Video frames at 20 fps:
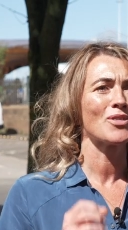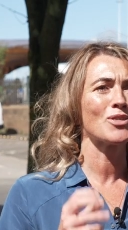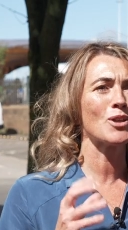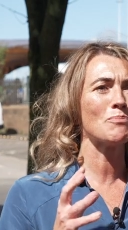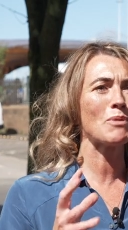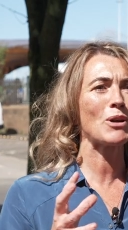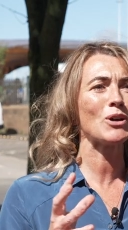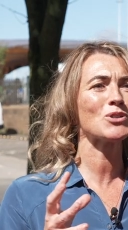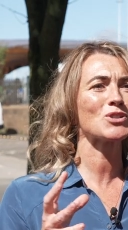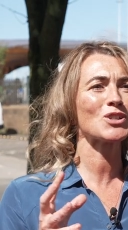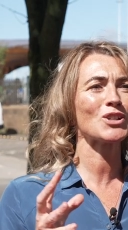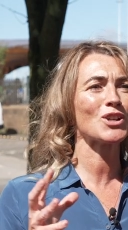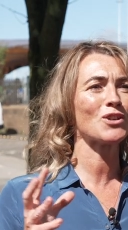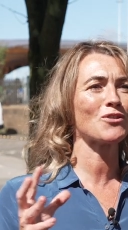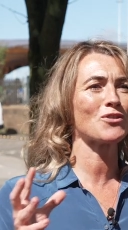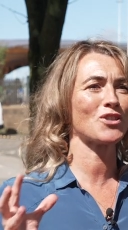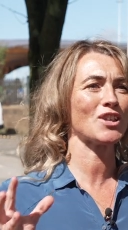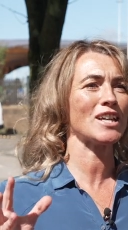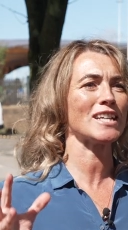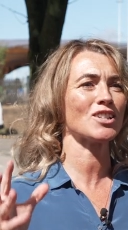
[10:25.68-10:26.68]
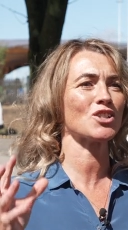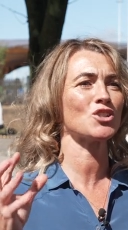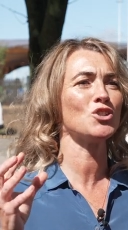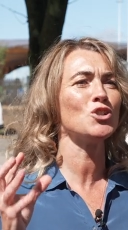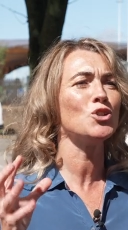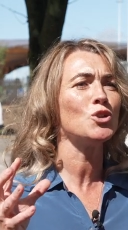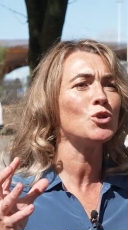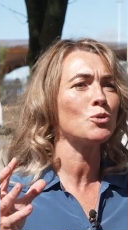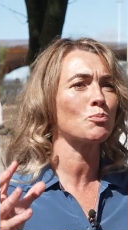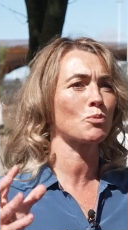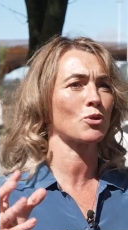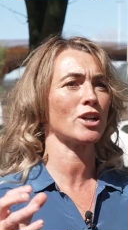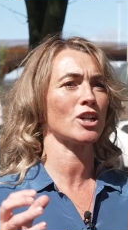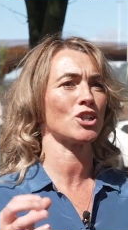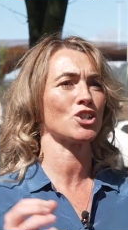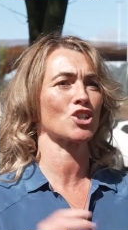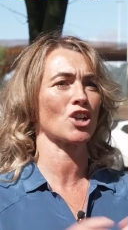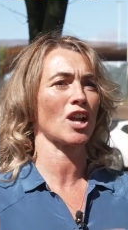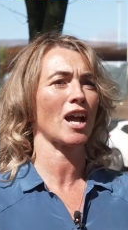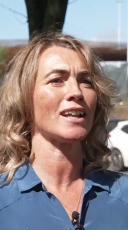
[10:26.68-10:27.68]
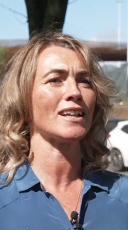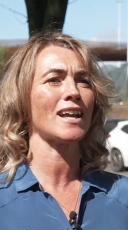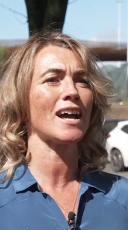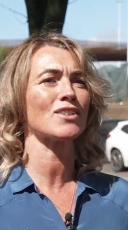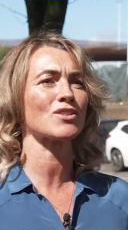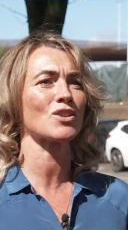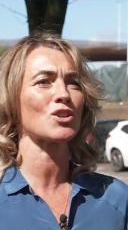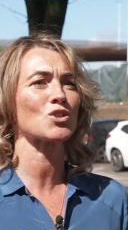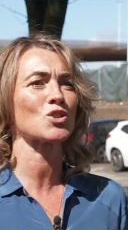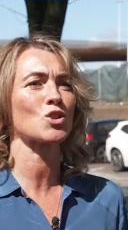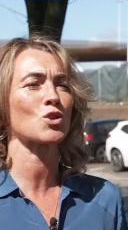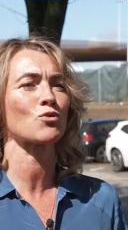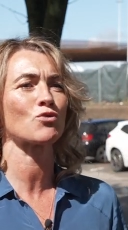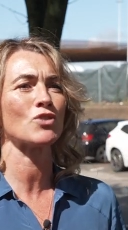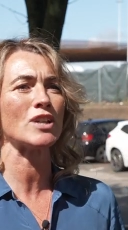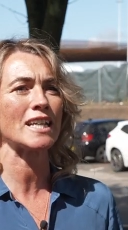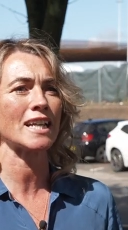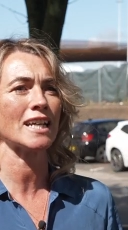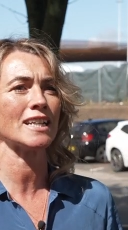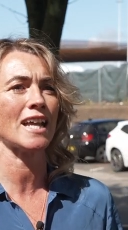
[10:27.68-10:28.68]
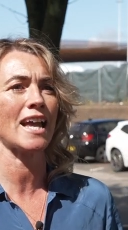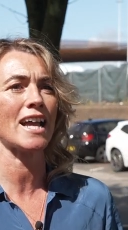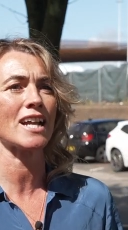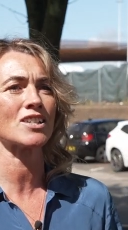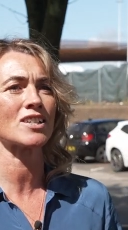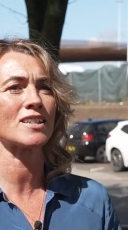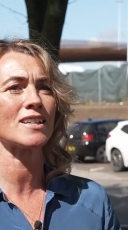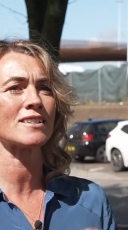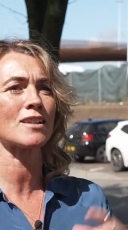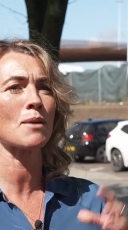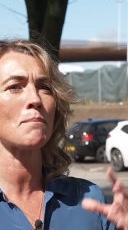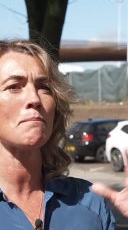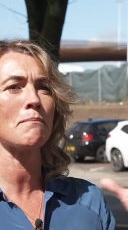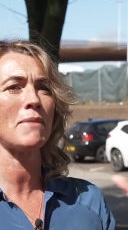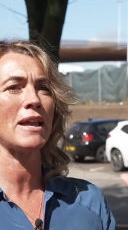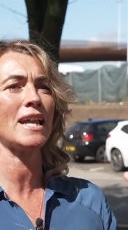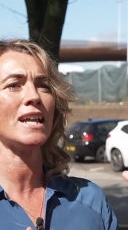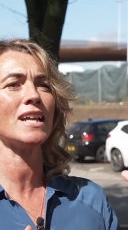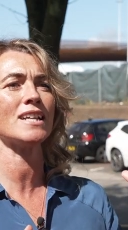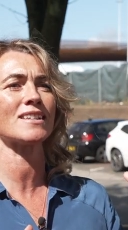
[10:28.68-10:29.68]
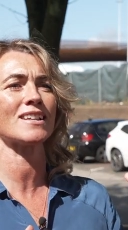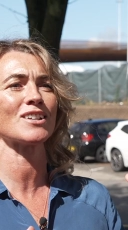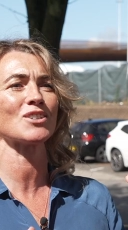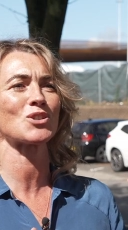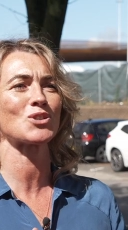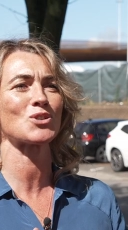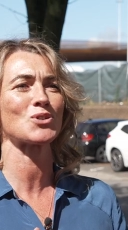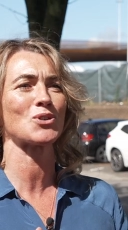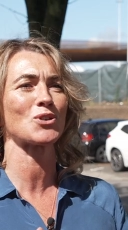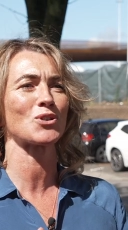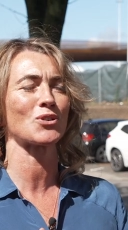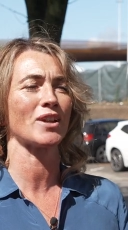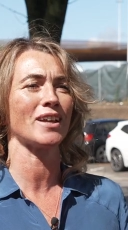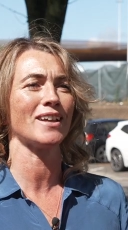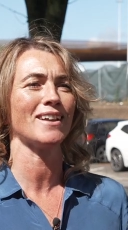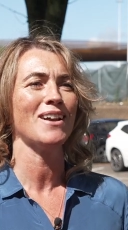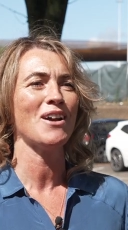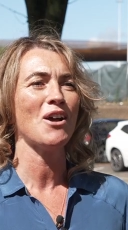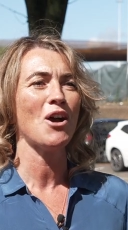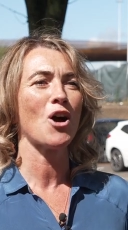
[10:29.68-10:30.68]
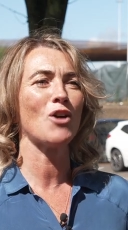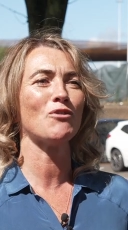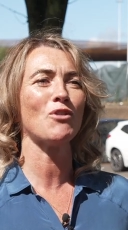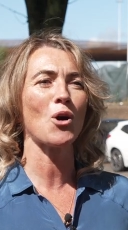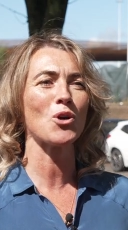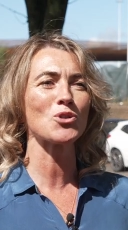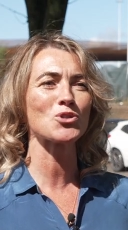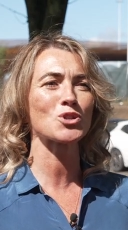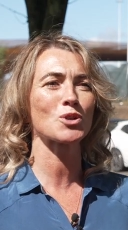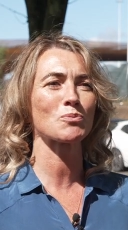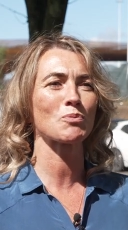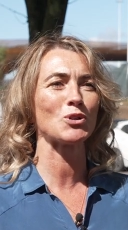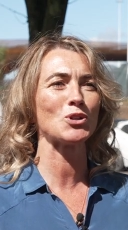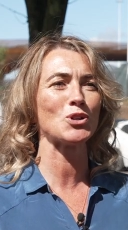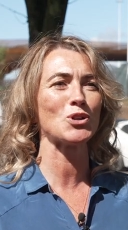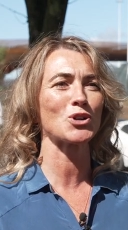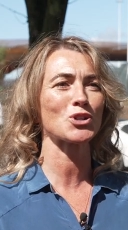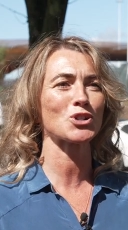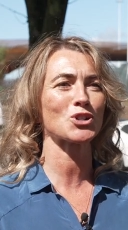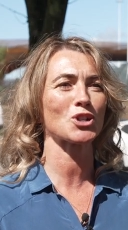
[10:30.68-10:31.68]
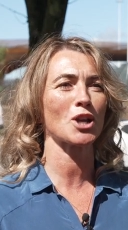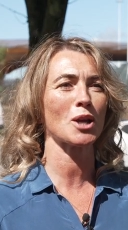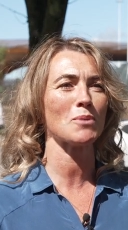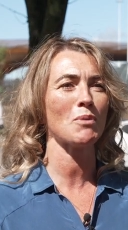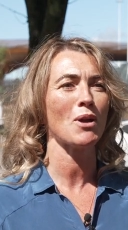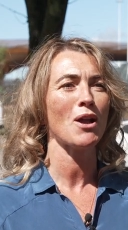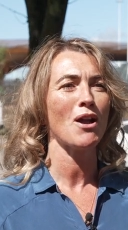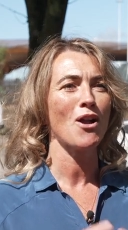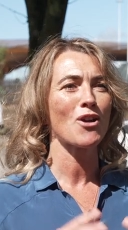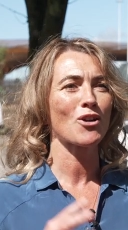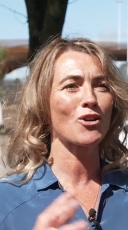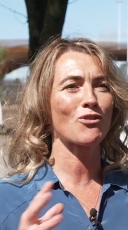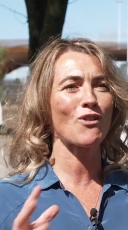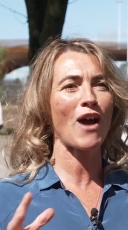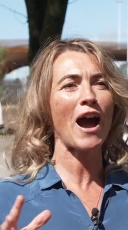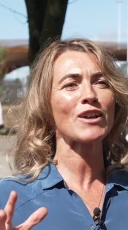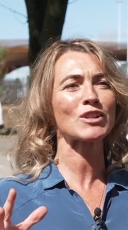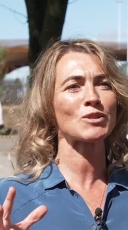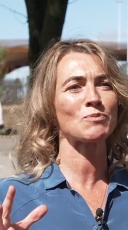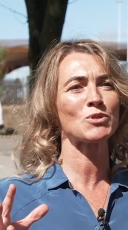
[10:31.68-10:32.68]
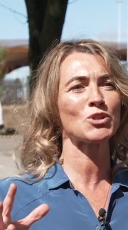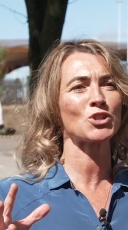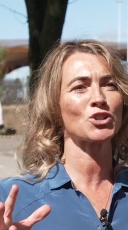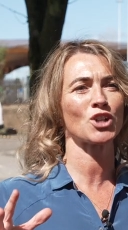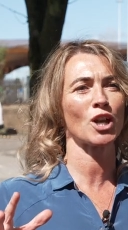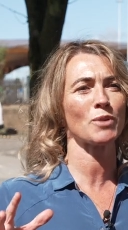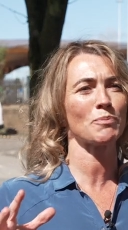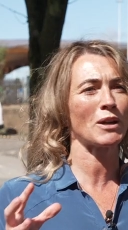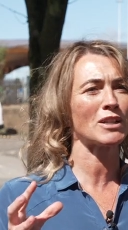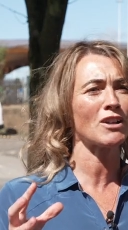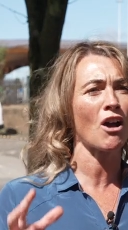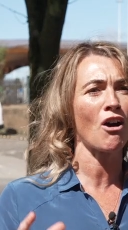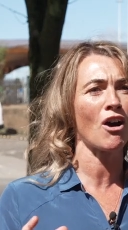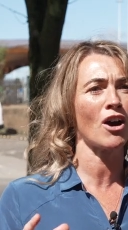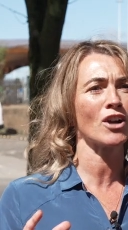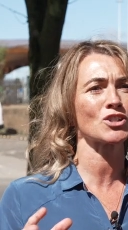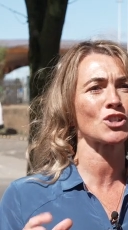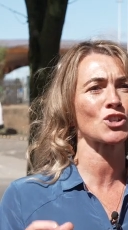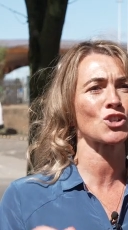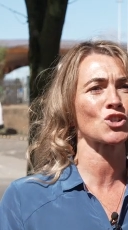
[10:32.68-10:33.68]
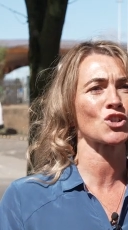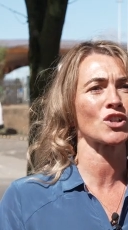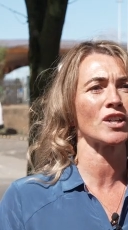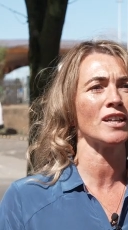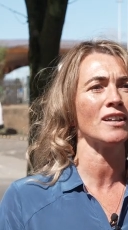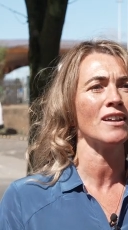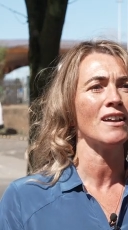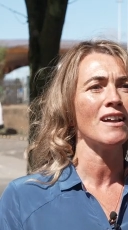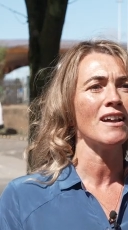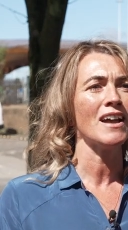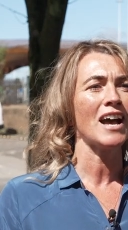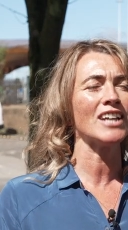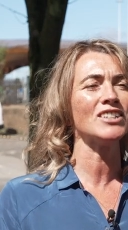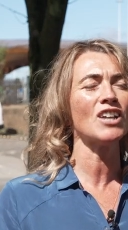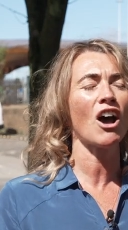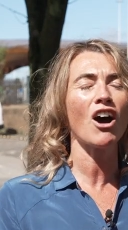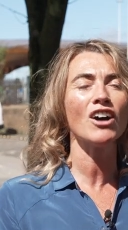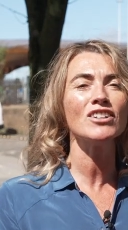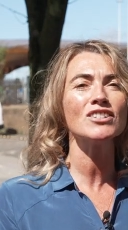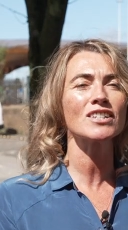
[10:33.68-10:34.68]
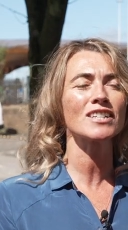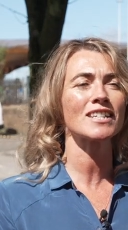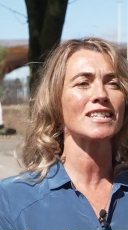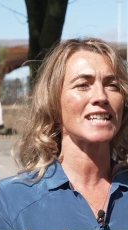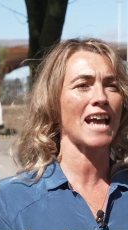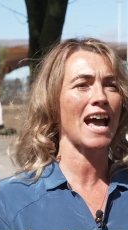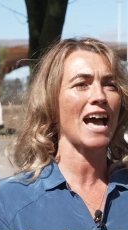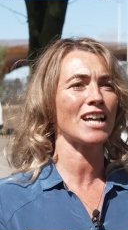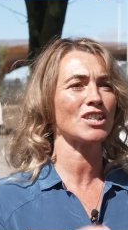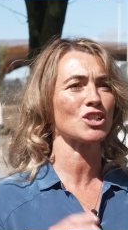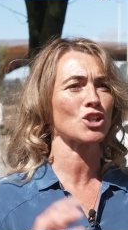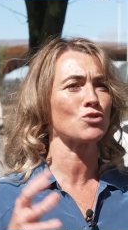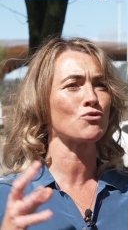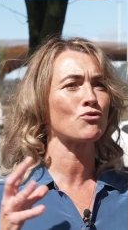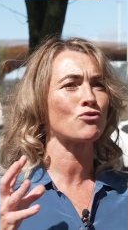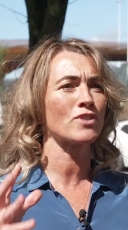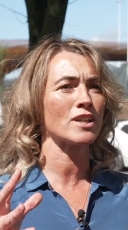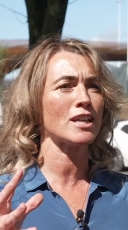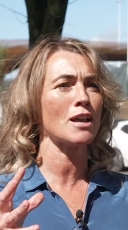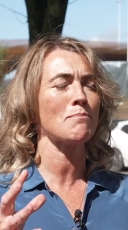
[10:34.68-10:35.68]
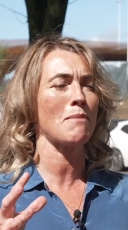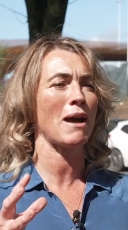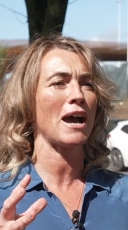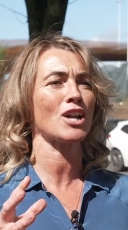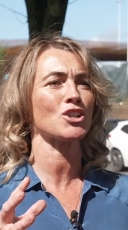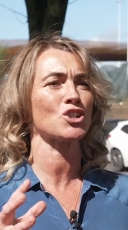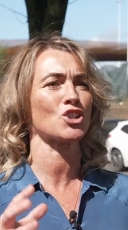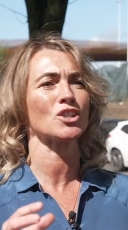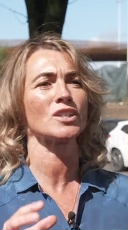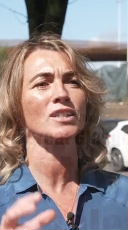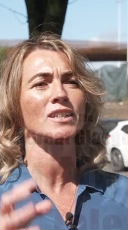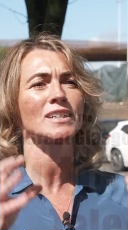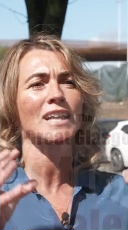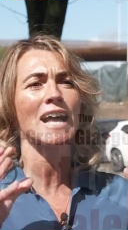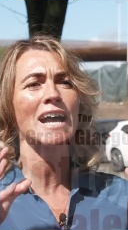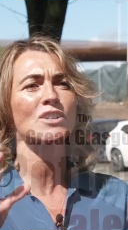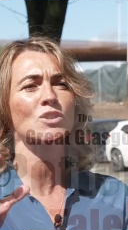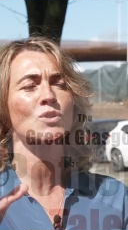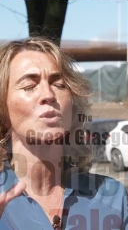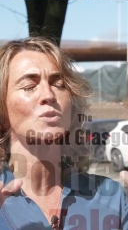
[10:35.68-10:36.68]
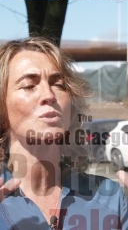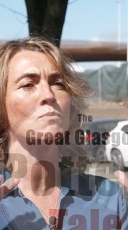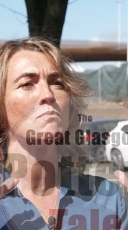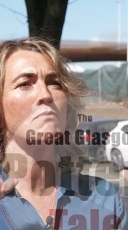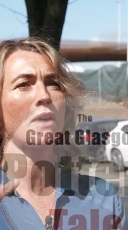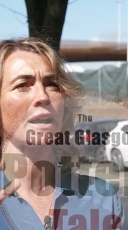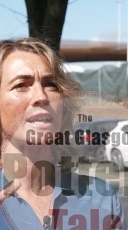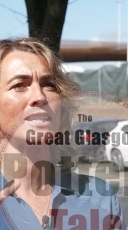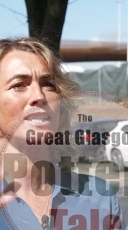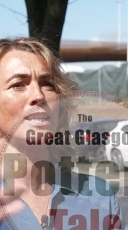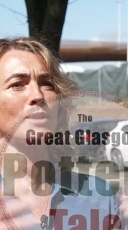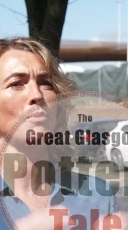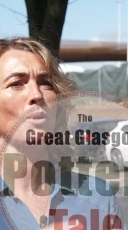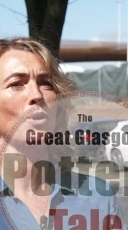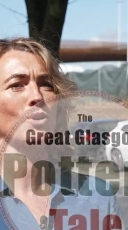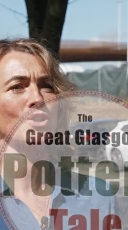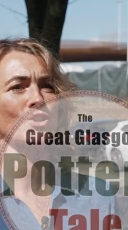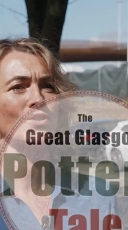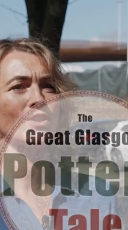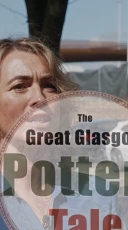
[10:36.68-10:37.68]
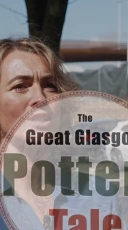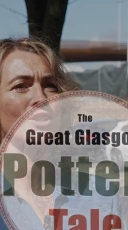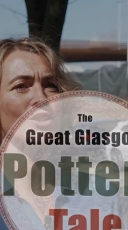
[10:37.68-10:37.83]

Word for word: The building of this new bridge allows us to reconnect to this amazing story of entrepreneurship, craftsmanship and artistry and understand and reimagine Glasgow's mighty pottery